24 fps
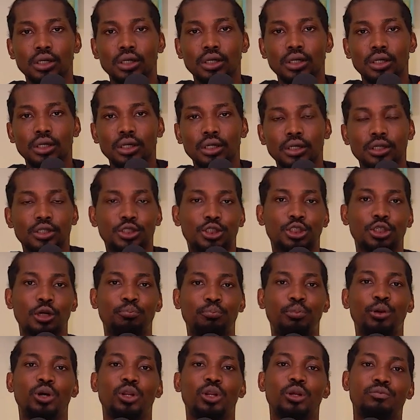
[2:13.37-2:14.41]
in a short
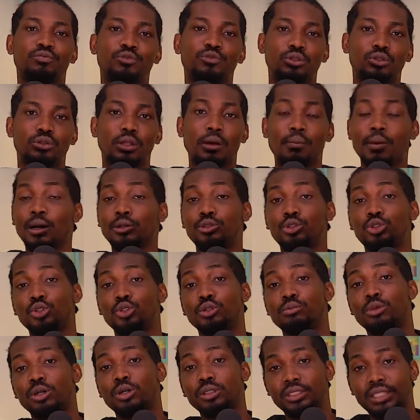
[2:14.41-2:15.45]
period of about two
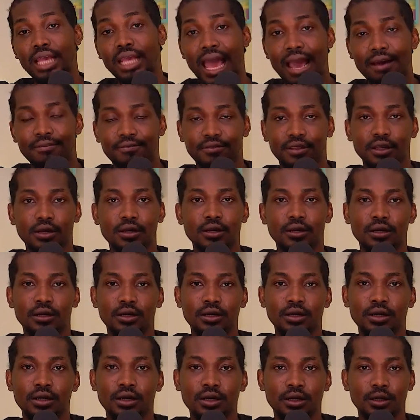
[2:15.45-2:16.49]
months after,
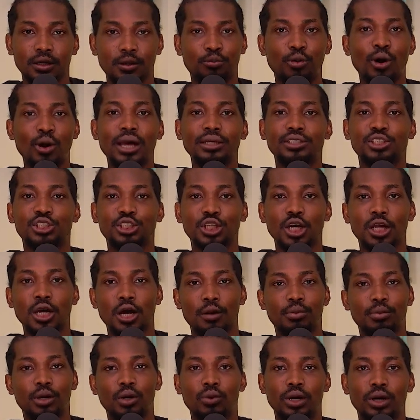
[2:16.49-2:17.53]
the price shot up. It
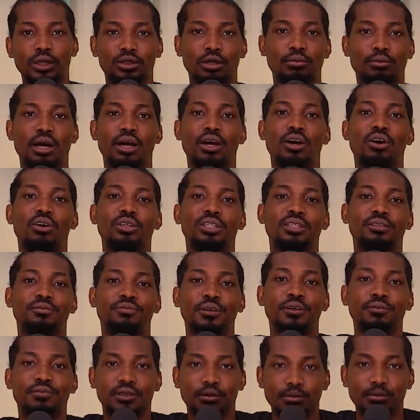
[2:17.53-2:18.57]
went up by
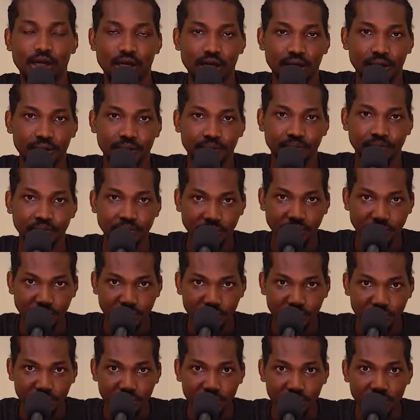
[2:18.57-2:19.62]
150 million.
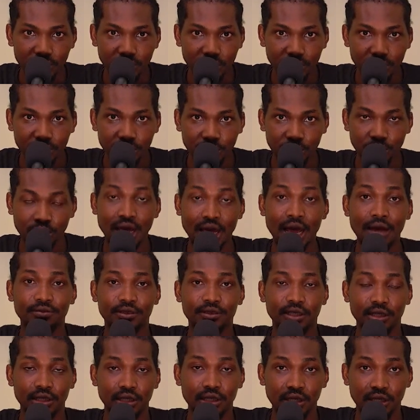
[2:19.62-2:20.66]
Soon after,
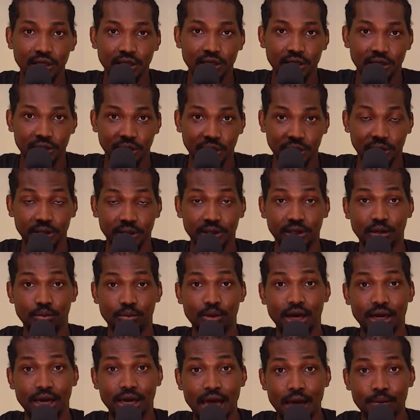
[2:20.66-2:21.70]
Dr. Timi
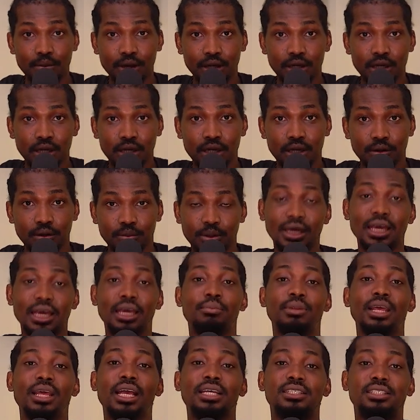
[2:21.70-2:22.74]
Agama became
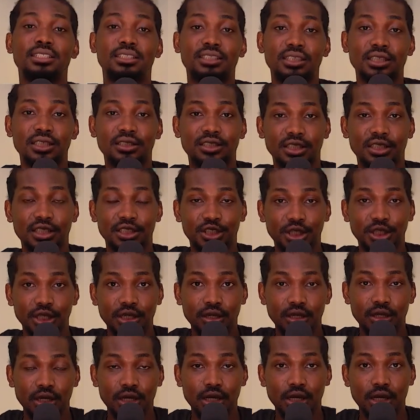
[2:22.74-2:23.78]
the SEC DG,
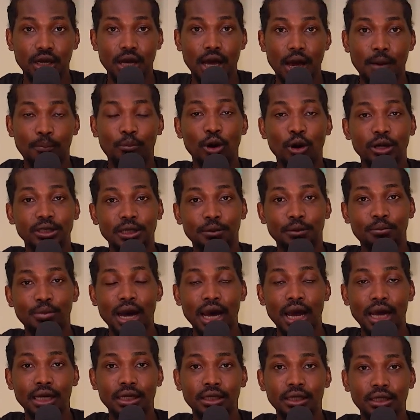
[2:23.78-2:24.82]
appointed
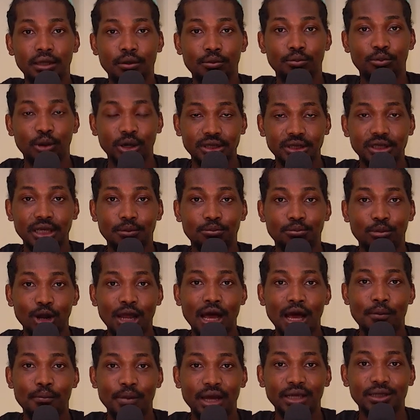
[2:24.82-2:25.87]
by President Bola
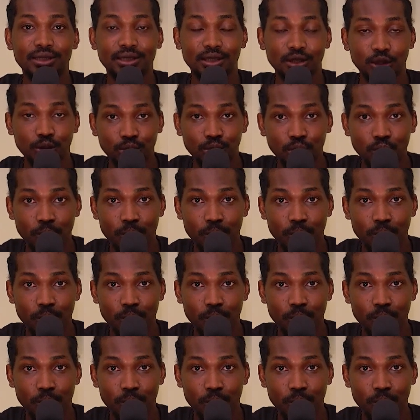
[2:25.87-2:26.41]
Ahmed Tinubu.